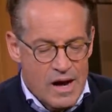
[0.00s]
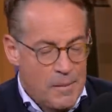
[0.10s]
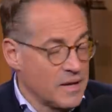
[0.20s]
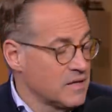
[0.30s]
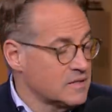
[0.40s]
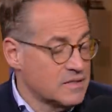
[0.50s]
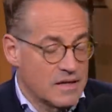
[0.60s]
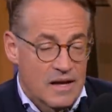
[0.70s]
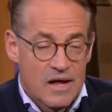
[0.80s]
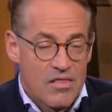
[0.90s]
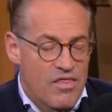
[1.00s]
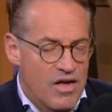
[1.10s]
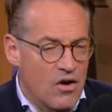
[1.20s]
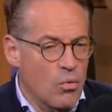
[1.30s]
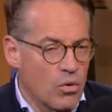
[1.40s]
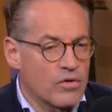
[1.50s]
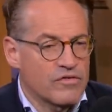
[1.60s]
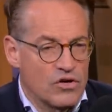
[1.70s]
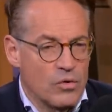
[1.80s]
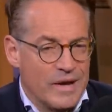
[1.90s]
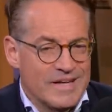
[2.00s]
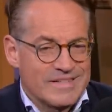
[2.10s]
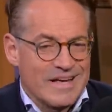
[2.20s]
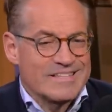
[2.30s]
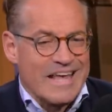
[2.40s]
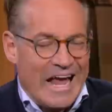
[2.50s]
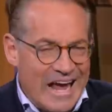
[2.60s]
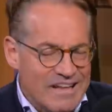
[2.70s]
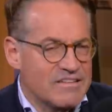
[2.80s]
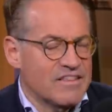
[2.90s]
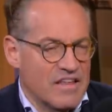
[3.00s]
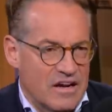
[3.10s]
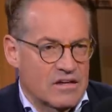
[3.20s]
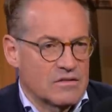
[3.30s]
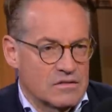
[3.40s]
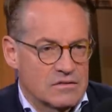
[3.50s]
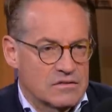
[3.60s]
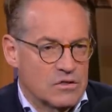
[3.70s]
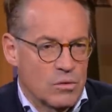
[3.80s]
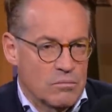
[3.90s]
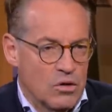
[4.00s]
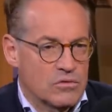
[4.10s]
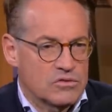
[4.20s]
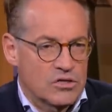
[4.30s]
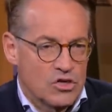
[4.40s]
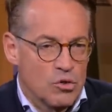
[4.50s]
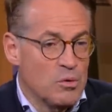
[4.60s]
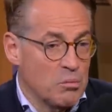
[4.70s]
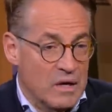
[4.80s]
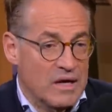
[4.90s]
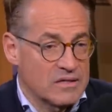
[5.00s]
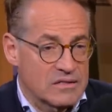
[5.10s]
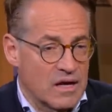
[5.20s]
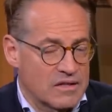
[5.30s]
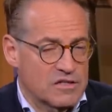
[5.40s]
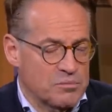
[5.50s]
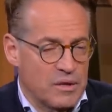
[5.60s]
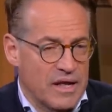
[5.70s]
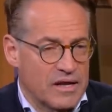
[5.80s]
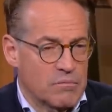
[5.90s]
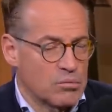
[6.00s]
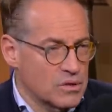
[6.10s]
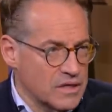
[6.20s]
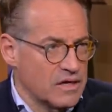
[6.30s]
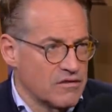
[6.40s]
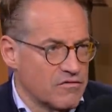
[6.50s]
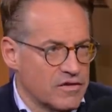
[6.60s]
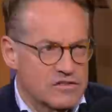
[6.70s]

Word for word: I mean, listen, their worldview is as antithetical to what most human beings on this planet believe.